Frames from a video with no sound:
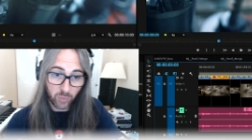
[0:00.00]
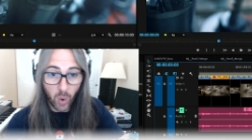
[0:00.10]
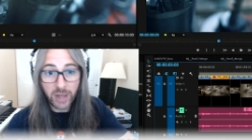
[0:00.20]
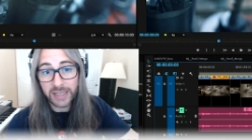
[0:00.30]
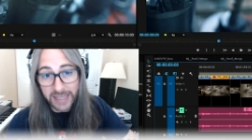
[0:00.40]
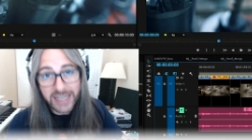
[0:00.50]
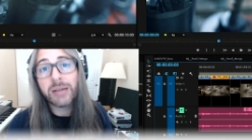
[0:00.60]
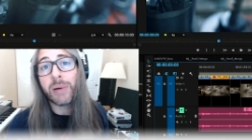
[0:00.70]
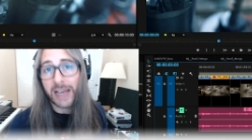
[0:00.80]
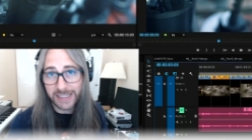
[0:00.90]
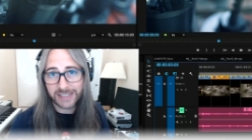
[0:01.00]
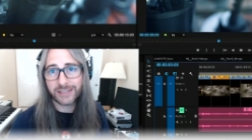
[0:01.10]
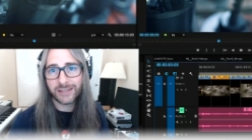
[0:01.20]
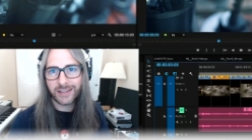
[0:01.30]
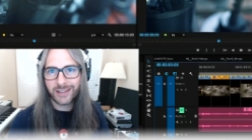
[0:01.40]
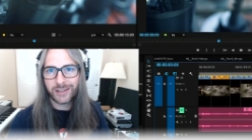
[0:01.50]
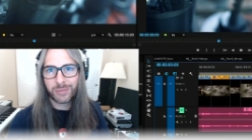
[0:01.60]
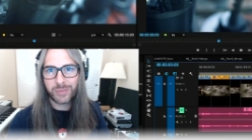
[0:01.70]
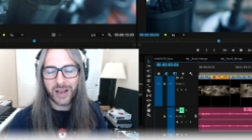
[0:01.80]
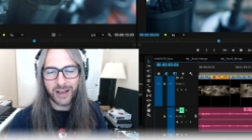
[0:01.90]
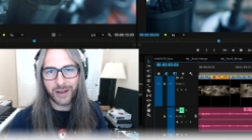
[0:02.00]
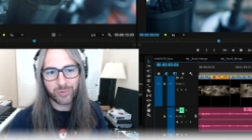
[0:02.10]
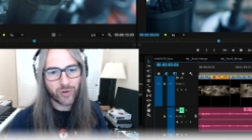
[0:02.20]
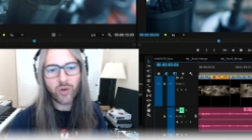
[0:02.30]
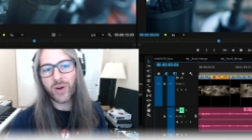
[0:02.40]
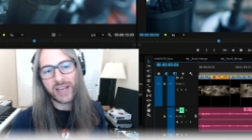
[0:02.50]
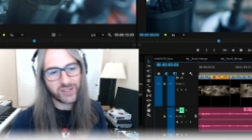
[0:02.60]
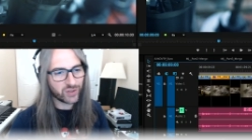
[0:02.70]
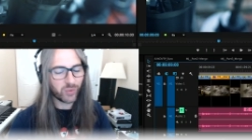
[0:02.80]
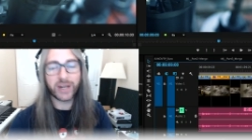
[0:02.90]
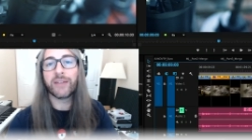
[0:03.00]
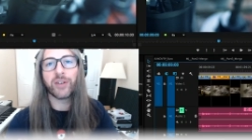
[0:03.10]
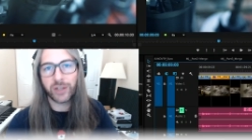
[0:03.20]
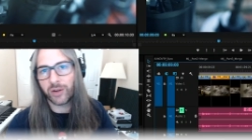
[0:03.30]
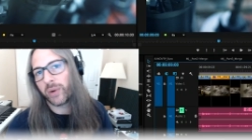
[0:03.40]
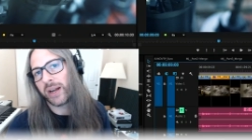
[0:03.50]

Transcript: 1 gigabyte ProRes or whatever,